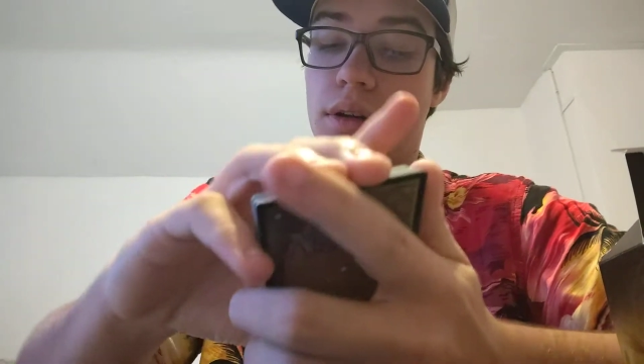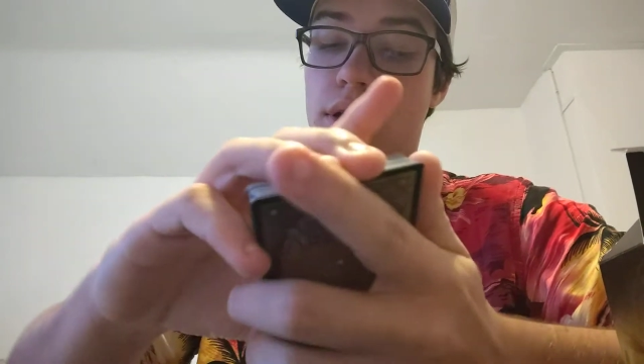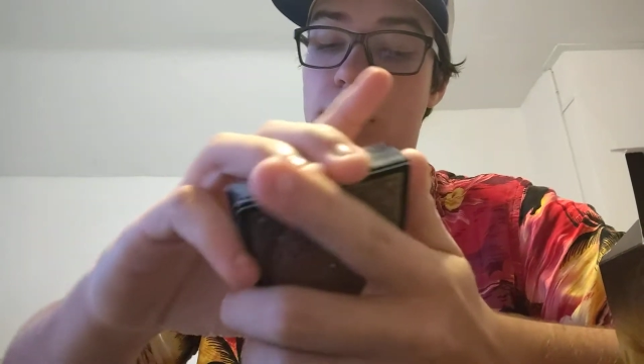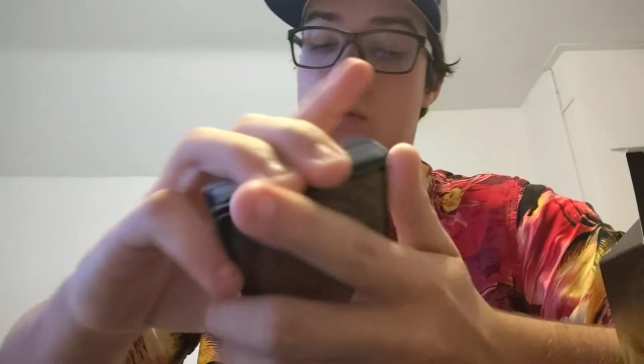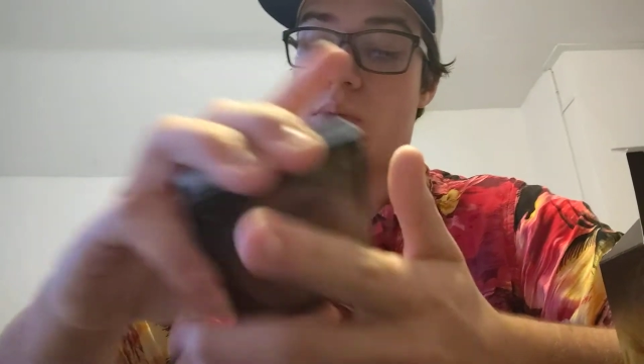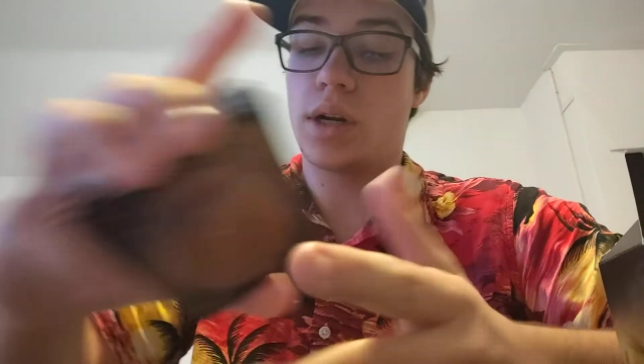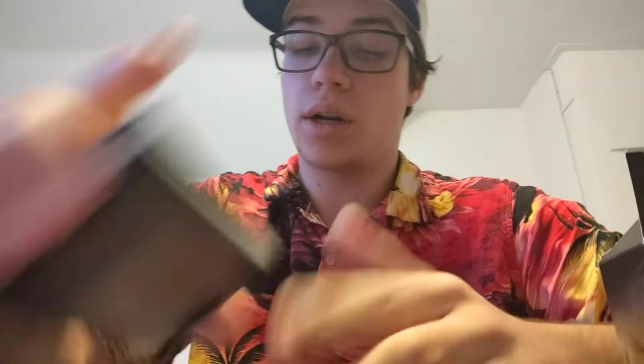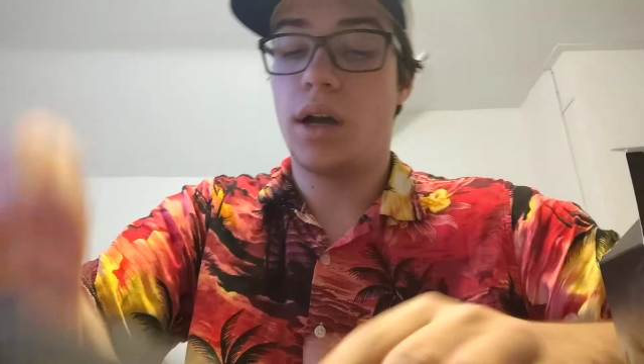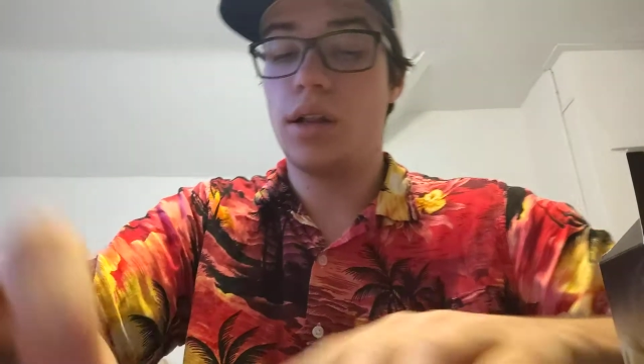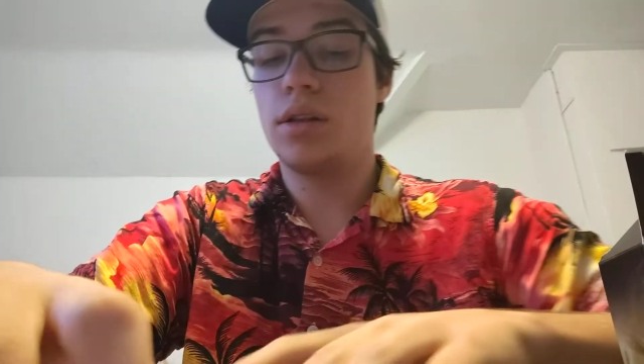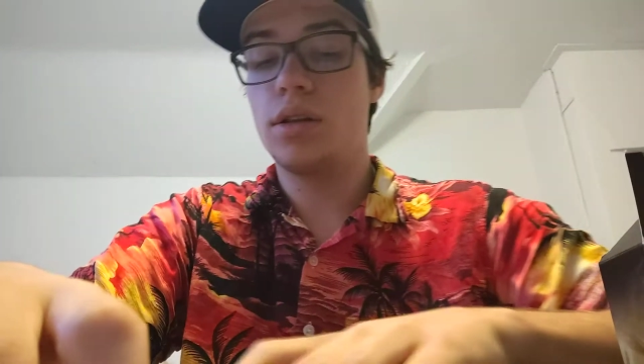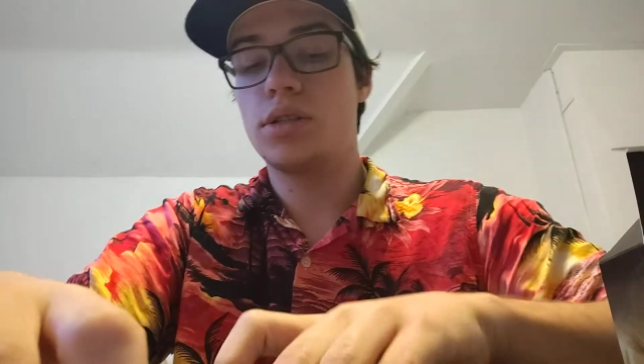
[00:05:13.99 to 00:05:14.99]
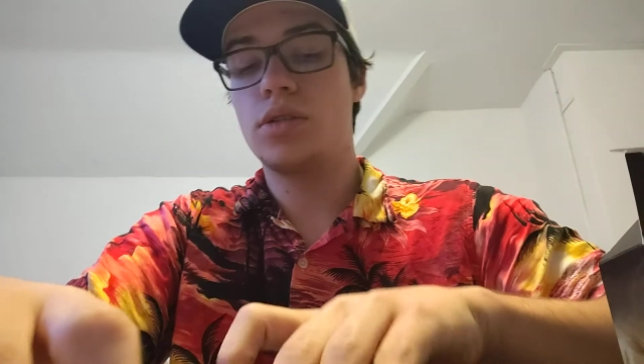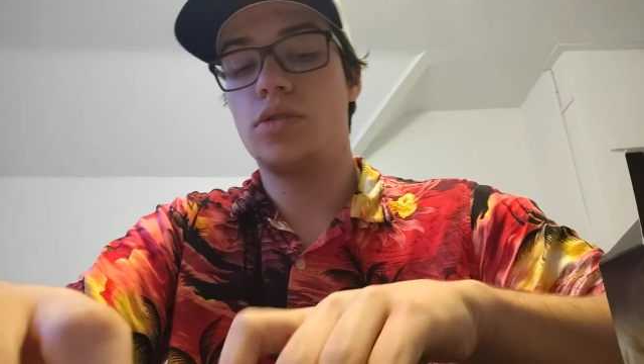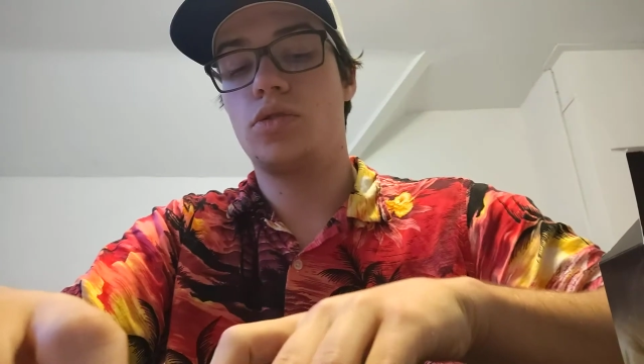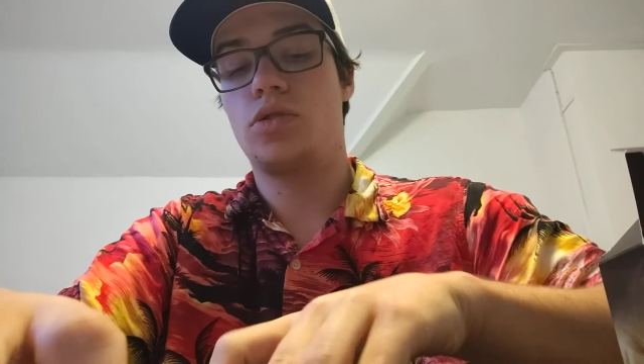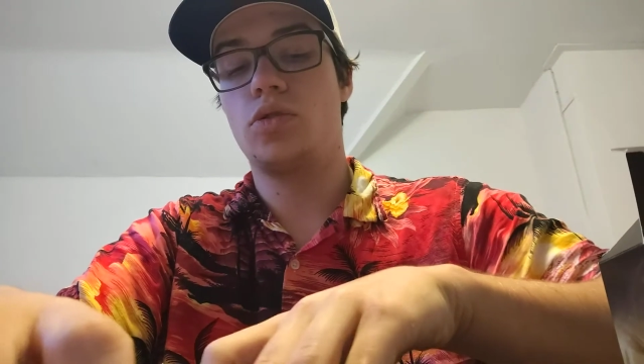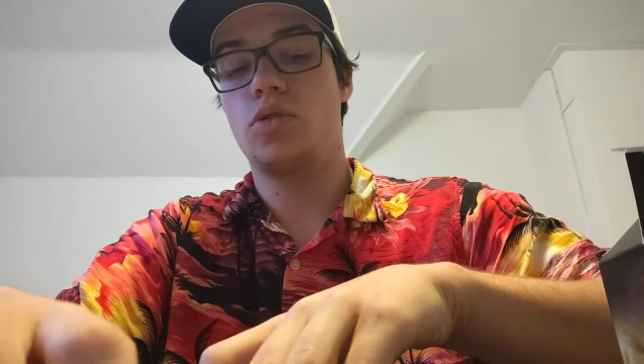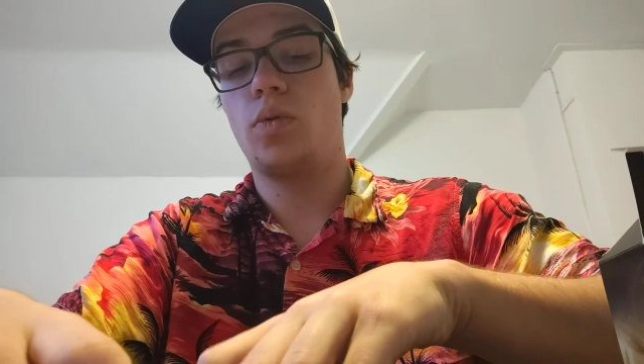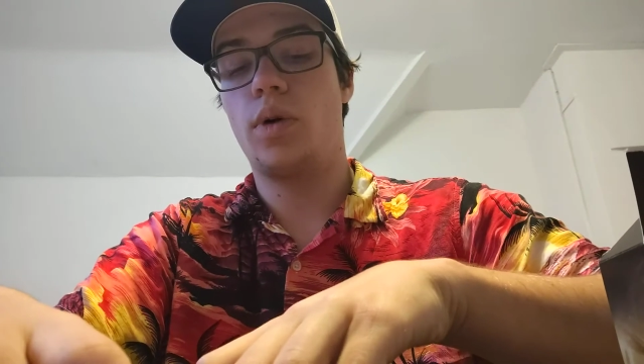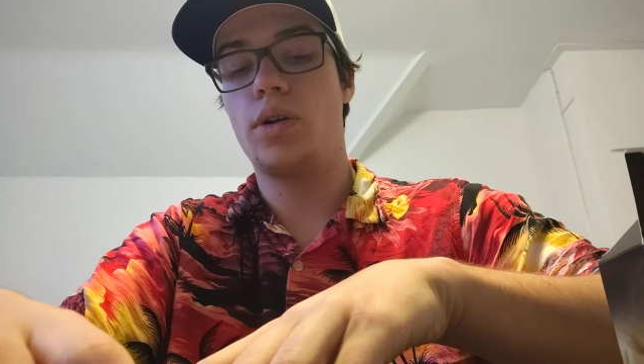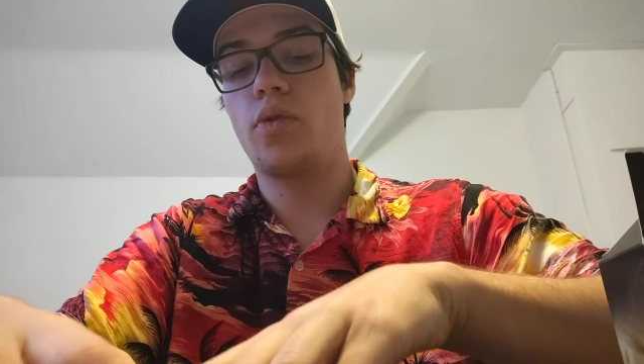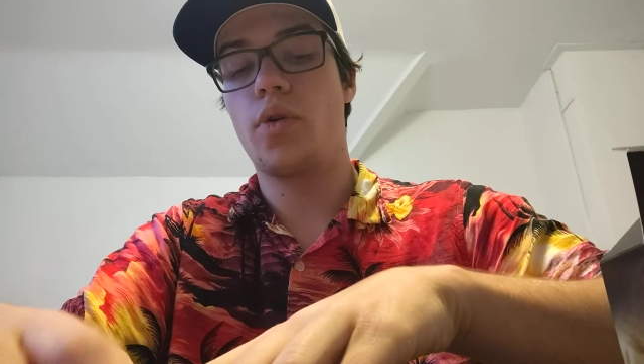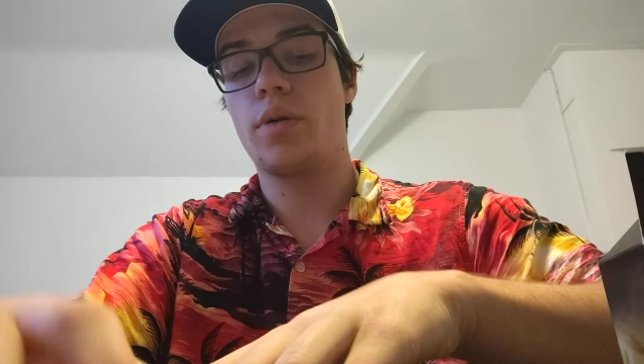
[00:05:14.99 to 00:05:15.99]
It's 1 colorless, you can choose
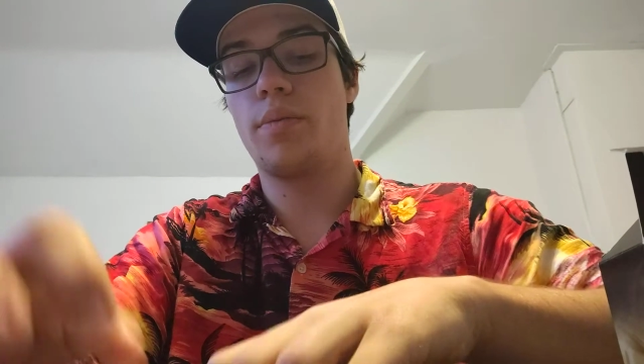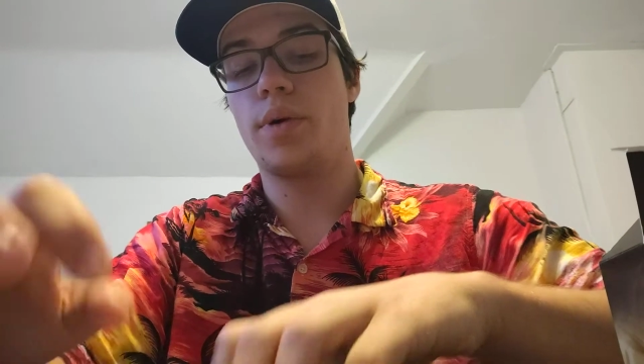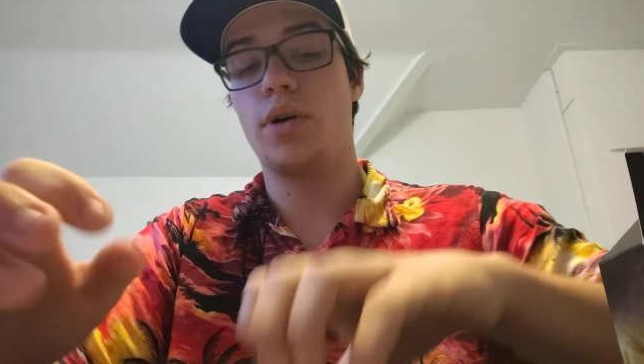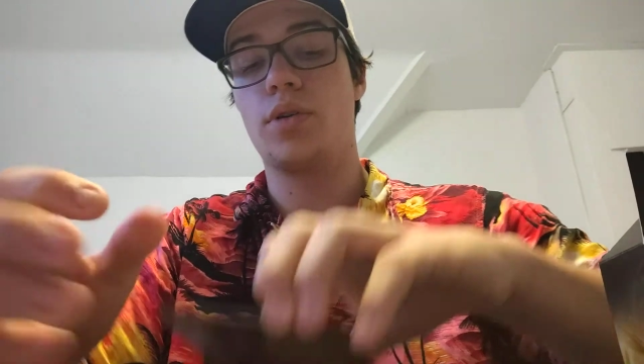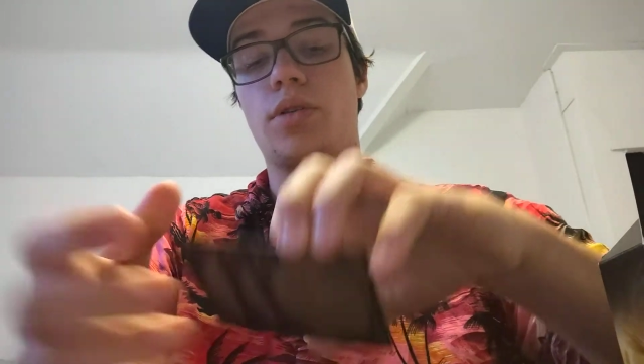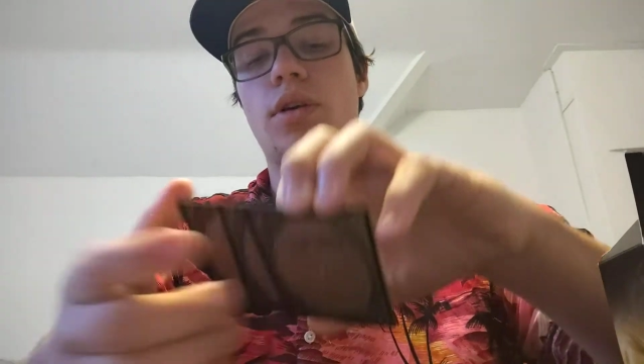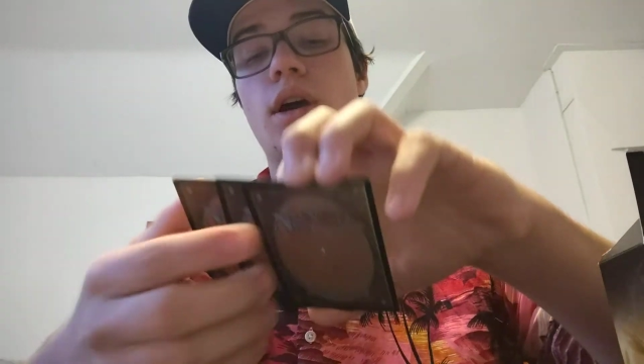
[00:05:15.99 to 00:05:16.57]
one or both.